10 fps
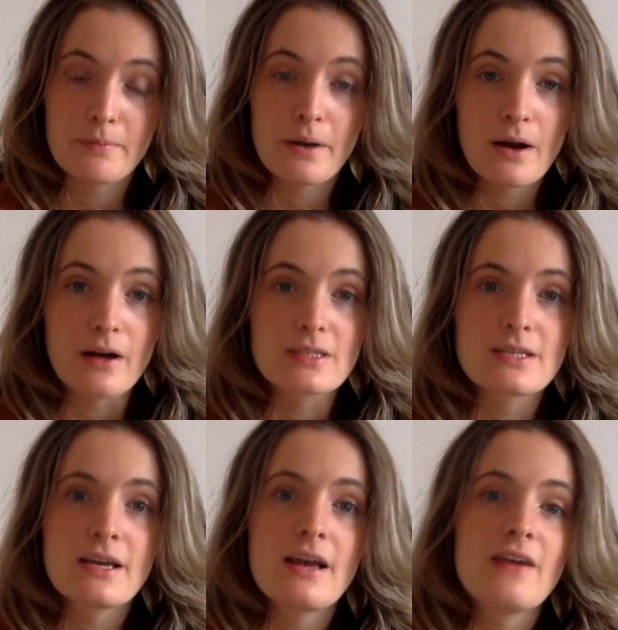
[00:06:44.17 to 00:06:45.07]
parts
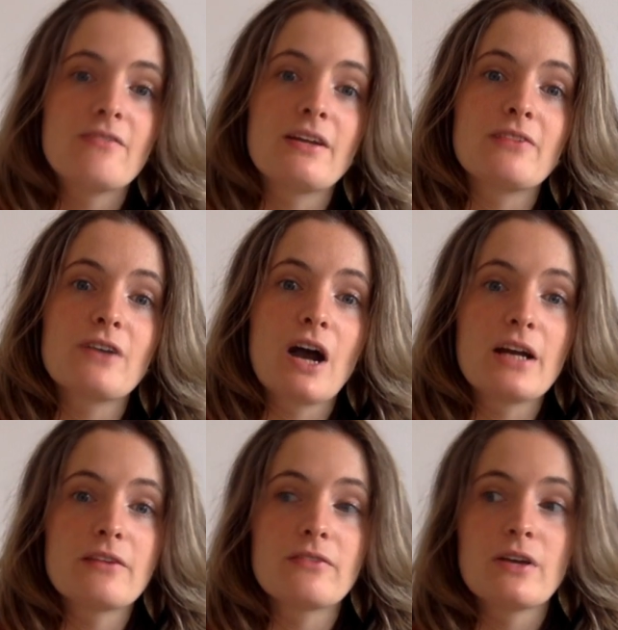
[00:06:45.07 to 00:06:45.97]
that have
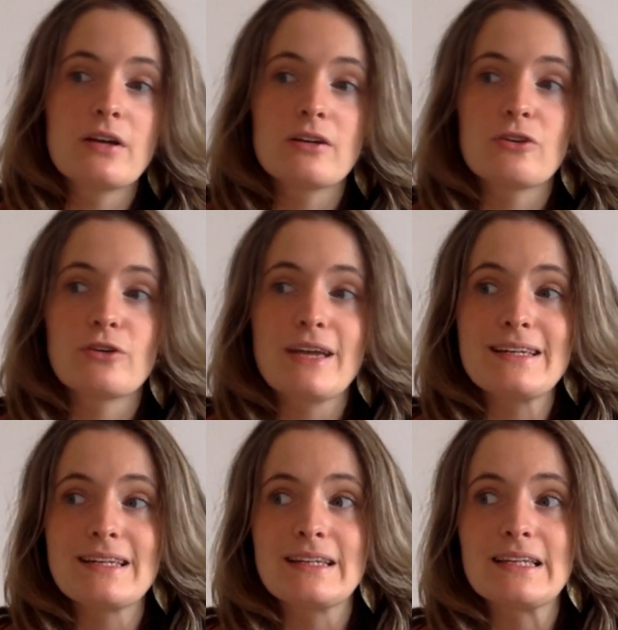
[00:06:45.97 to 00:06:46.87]
kind of
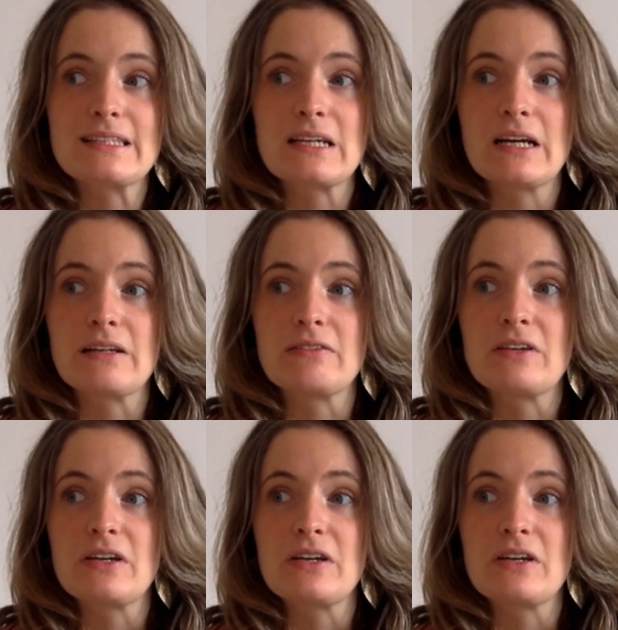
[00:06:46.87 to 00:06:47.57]
created this kind of